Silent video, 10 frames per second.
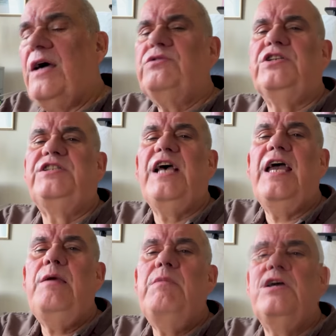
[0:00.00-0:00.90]
that was the
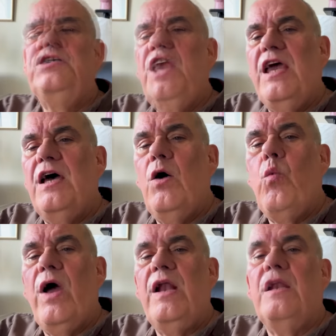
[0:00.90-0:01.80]
same year
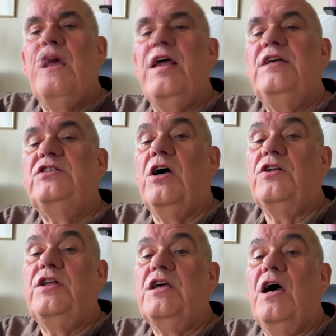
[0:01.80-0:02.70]
when things
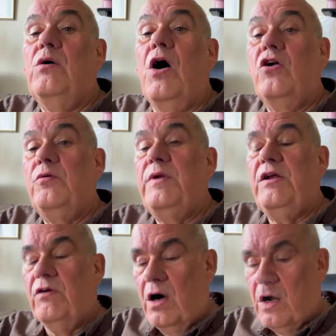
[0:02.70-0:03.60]
started to go horribly
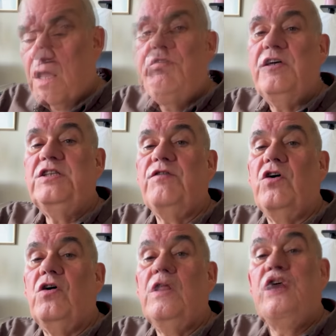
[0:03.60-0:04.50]
wrong. First of
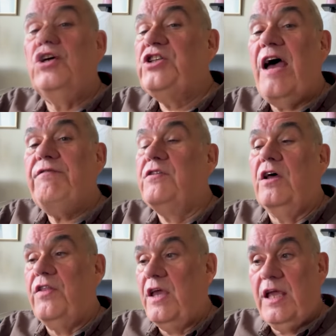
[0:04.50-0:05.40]
all, just
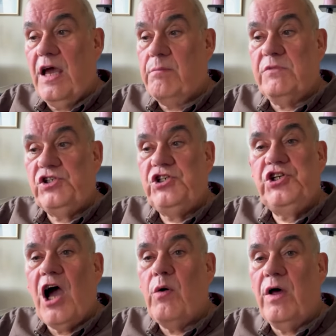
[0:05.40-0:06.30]
after the um,
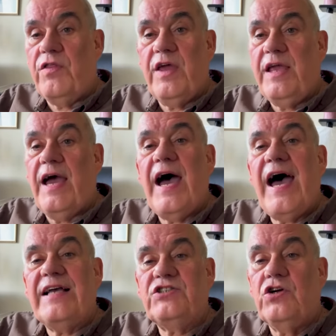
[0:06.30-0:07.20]
show at the
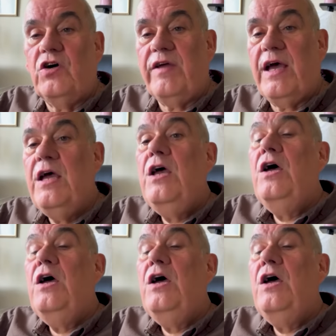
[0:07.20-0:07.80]
Astoria,